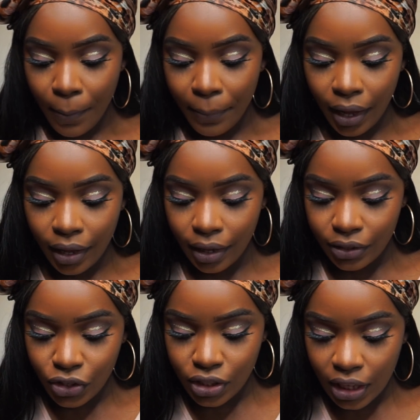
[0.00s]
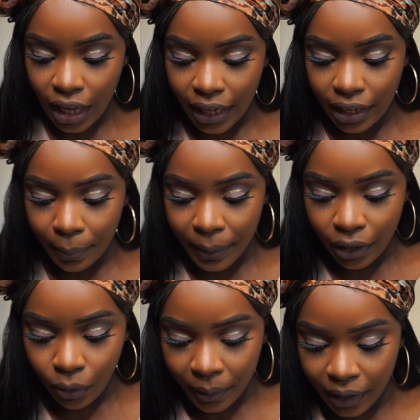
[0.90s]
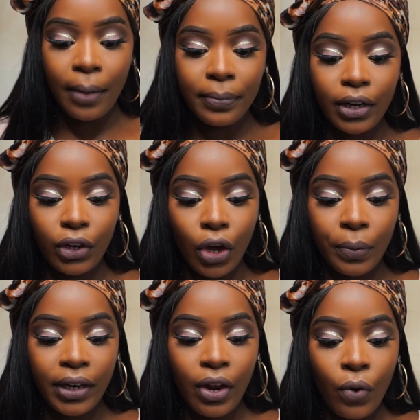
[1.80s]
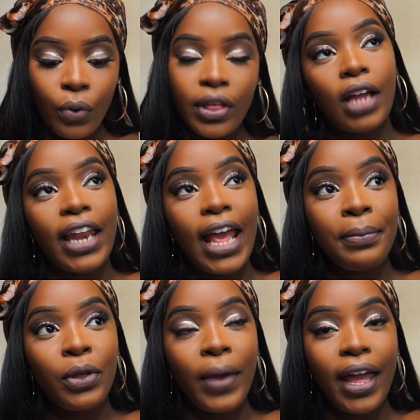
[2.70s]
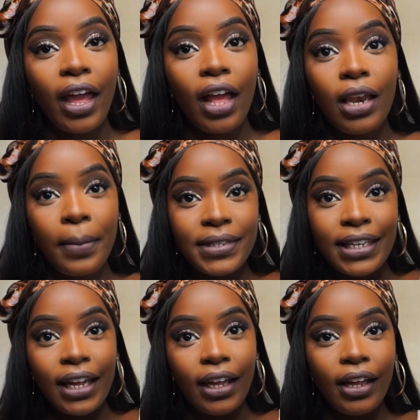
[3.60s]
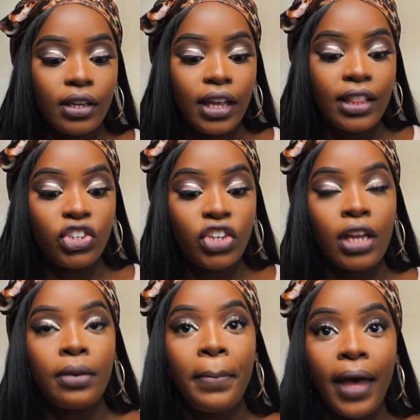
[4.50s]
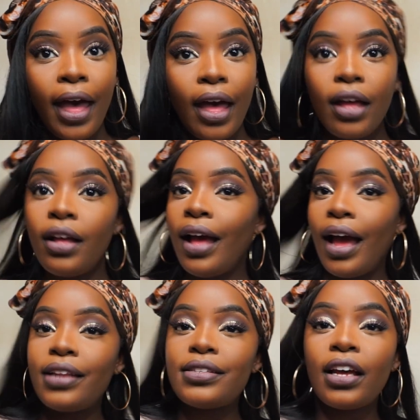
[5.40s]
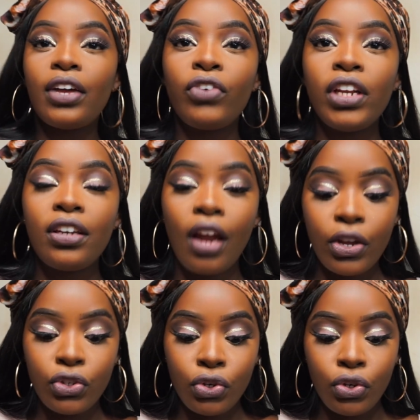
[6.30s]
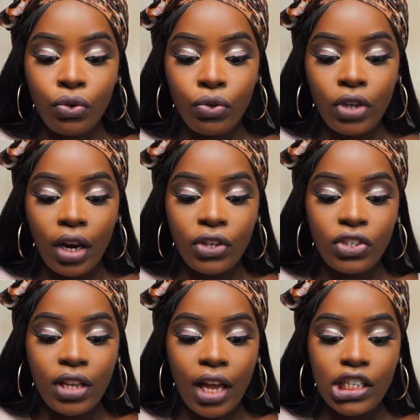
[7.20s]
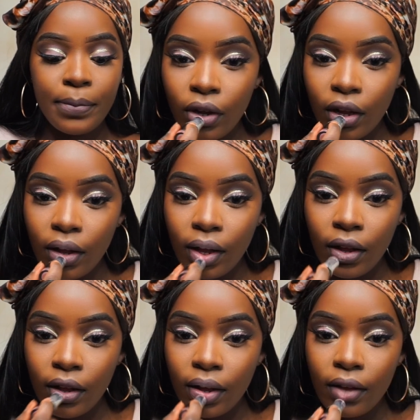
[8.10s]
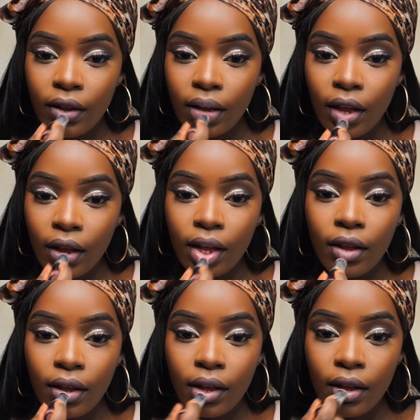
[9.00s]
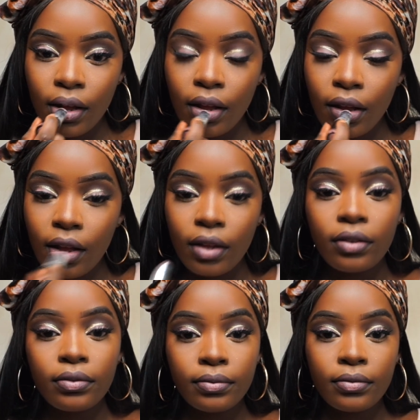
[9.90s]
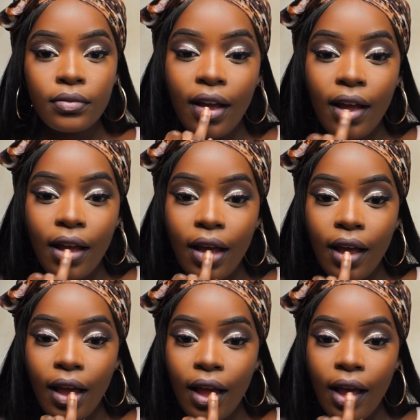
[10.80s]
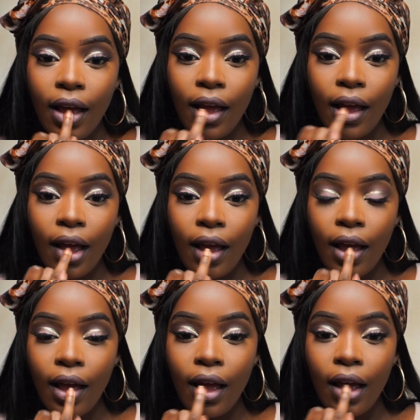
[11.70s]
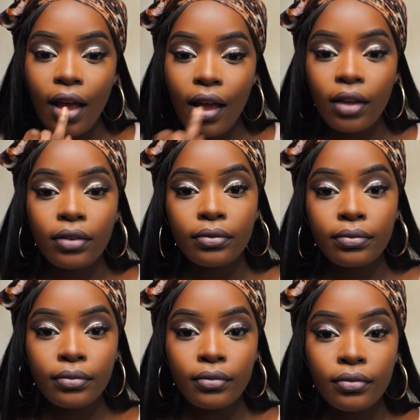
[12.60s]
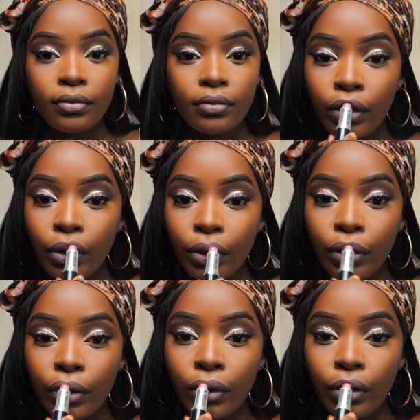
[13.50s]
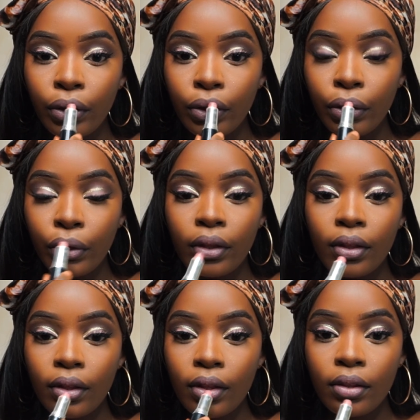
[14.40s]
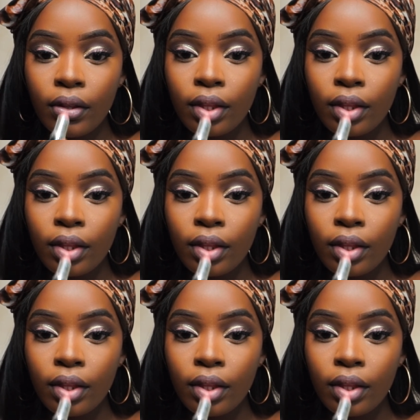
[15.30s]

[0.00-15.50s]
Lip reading: But just to lighten it up a little bit, I'm going to go in with an MUA lipstick in the shade Bear. And it's like a really nice nude. And I just like to put it in the middle of lipsticks to lighten them up a little bit. Because as you can see, my eyes are a bit lighter in the middle. So